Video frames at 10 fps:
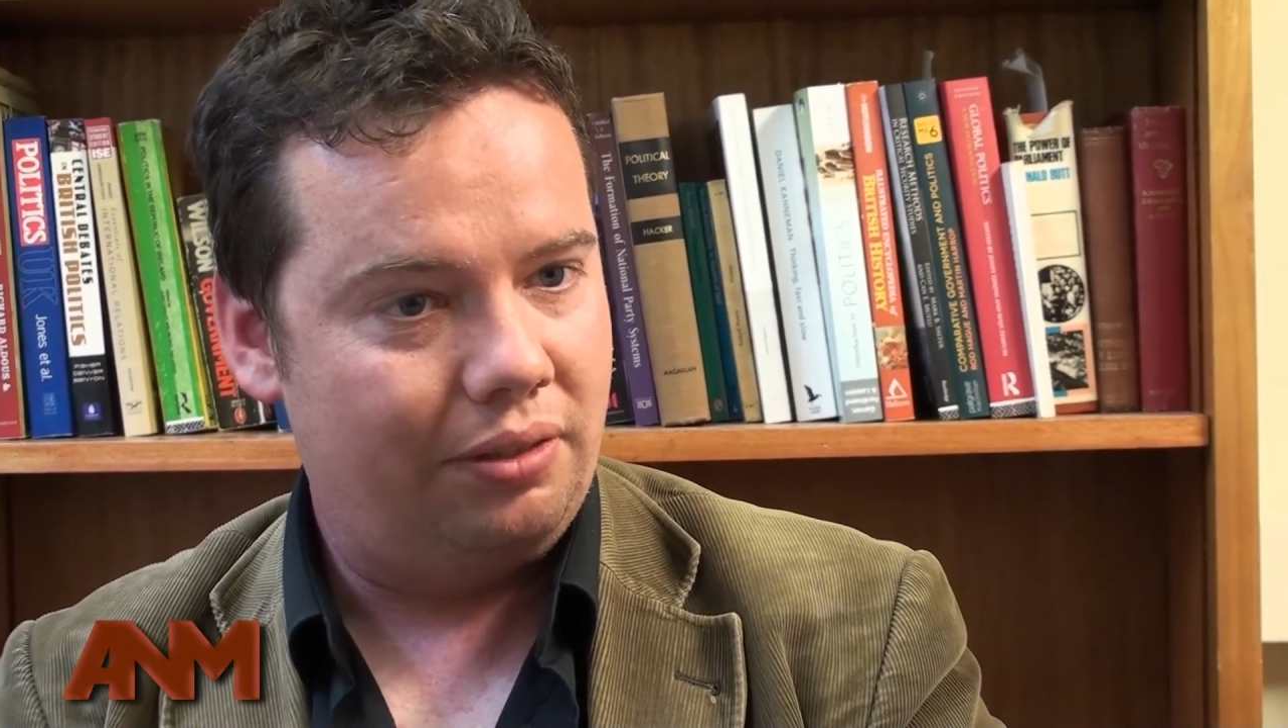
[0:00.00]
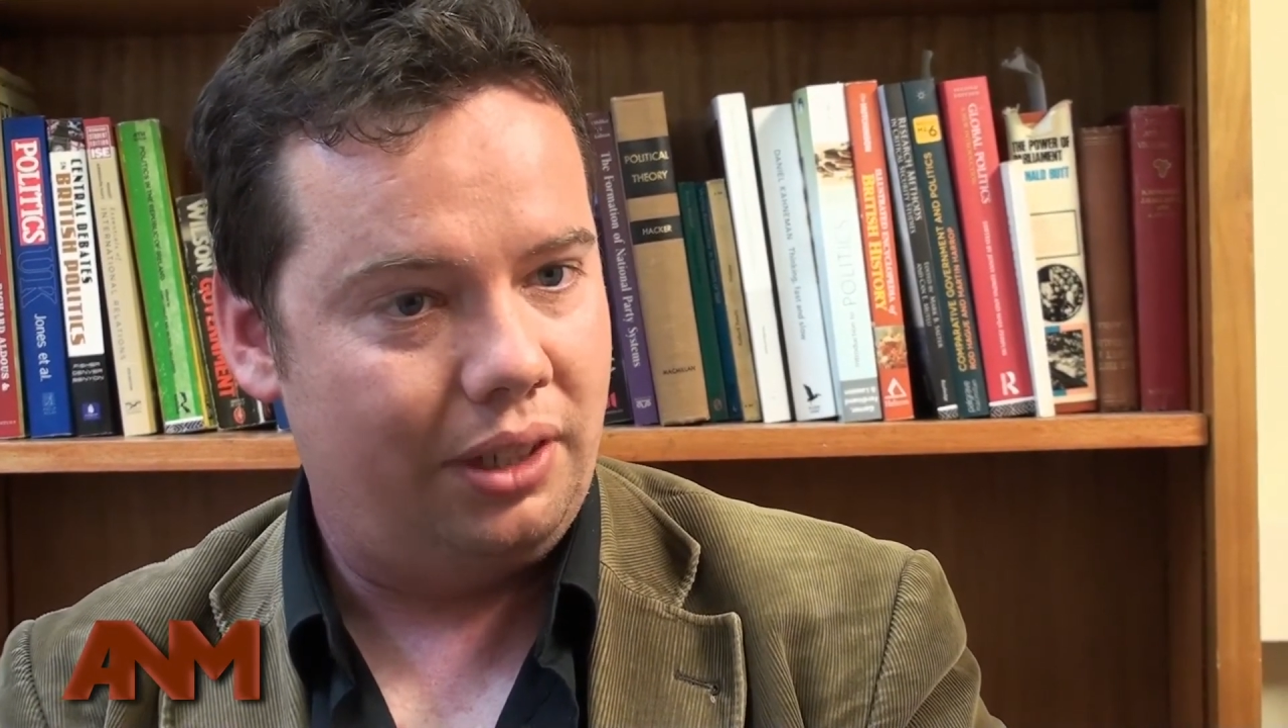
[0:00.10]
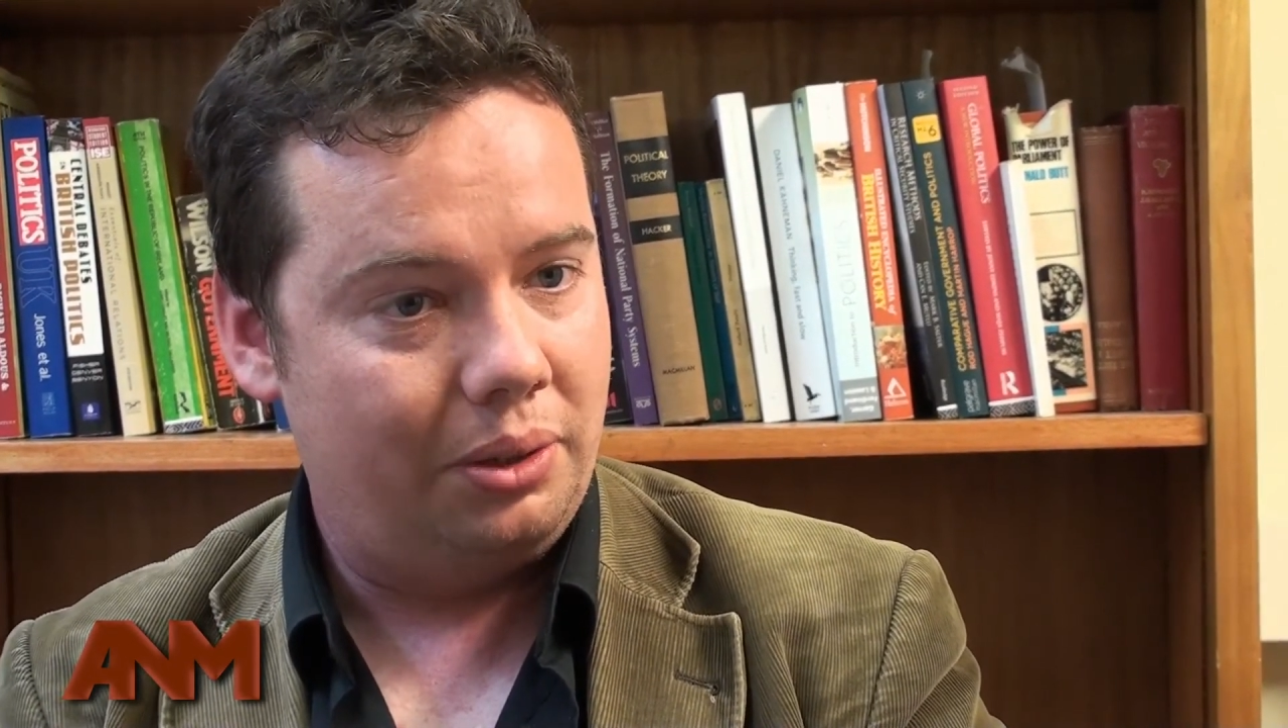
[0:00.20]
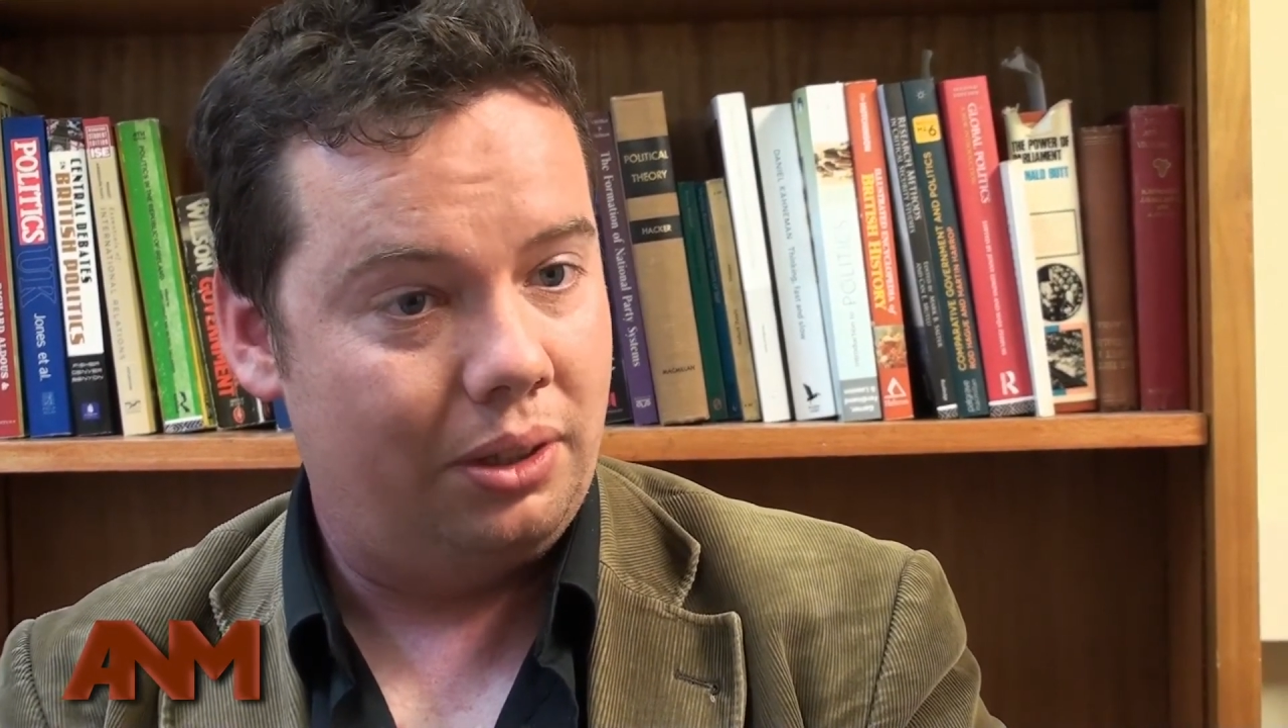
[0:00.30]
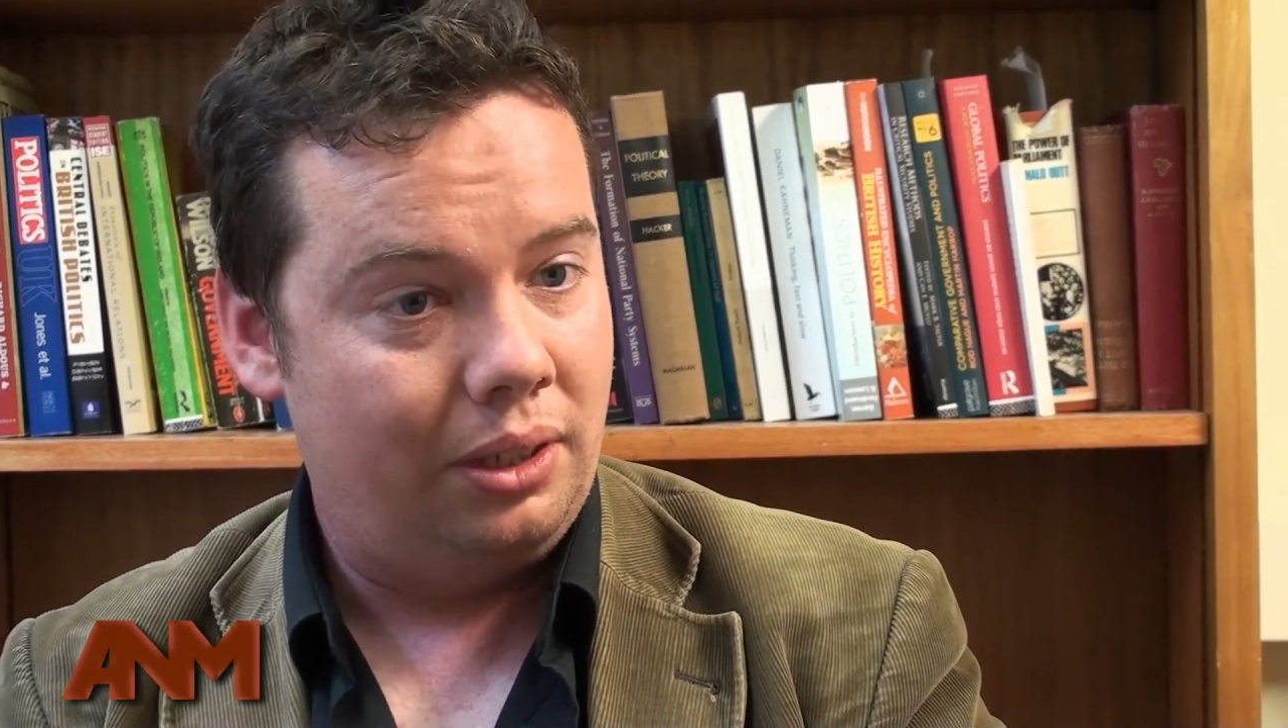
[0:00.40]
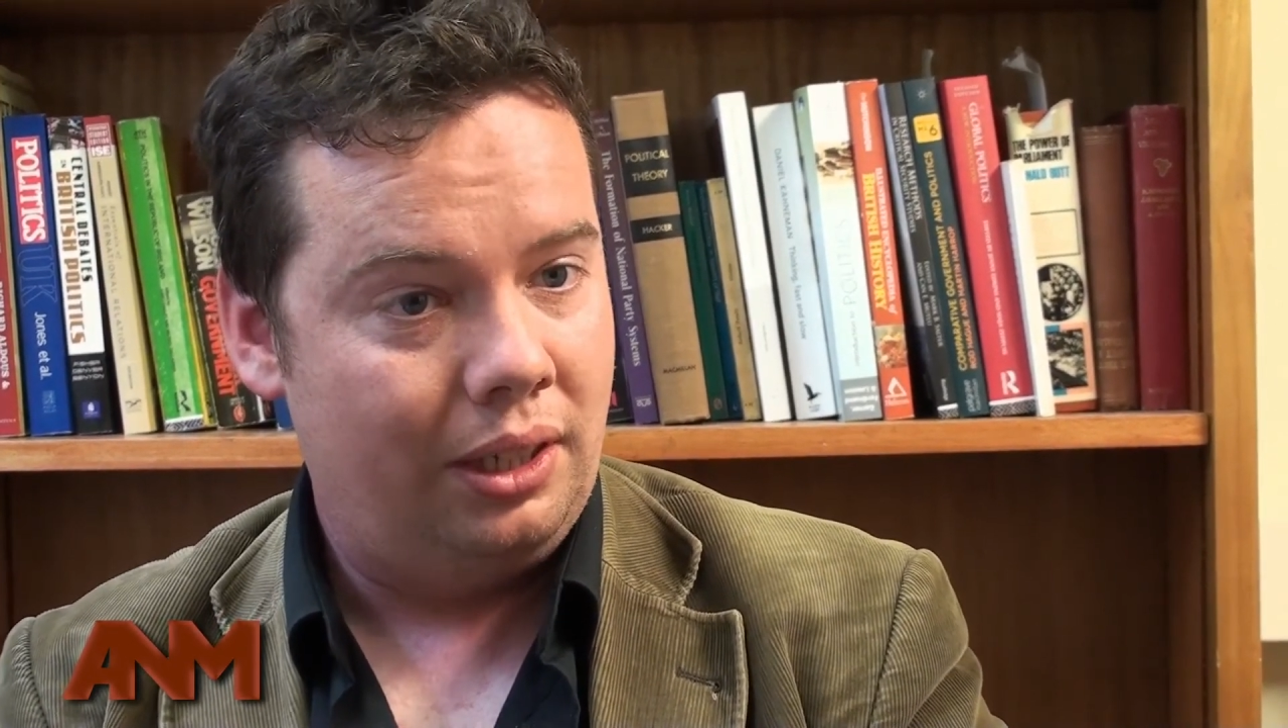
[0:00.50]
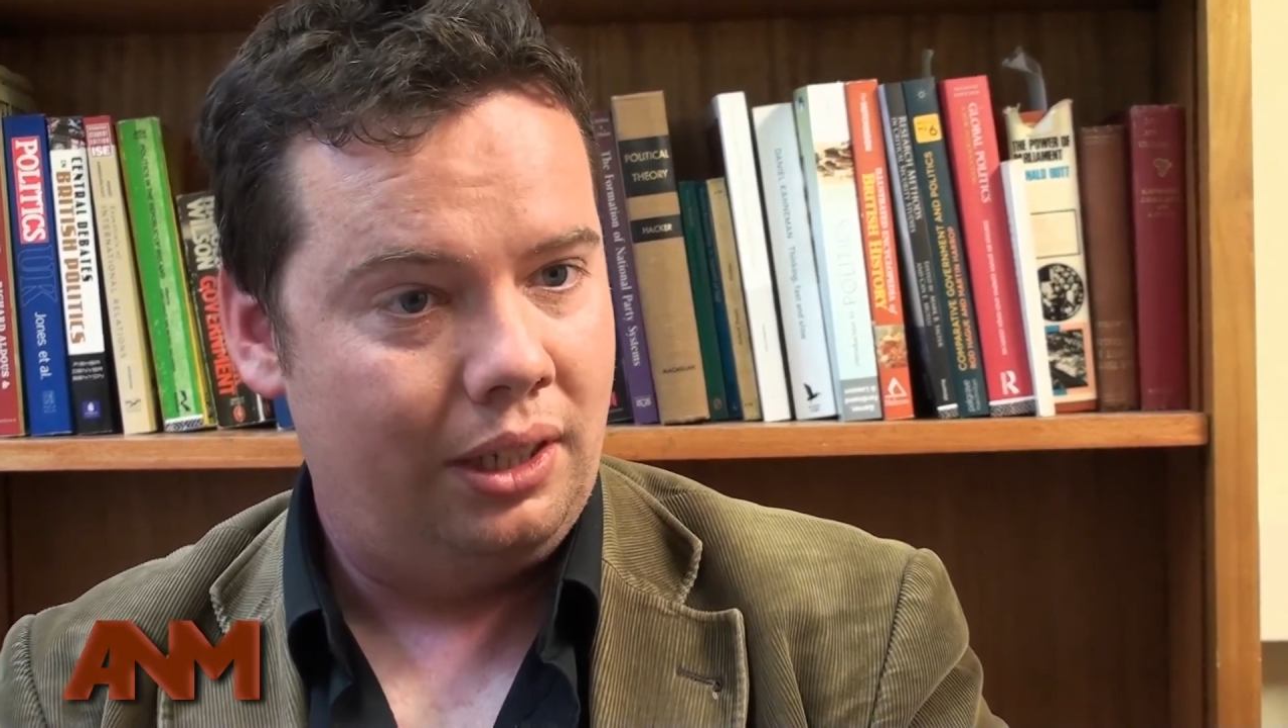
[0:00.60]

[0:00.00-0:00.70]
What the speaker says: to vote,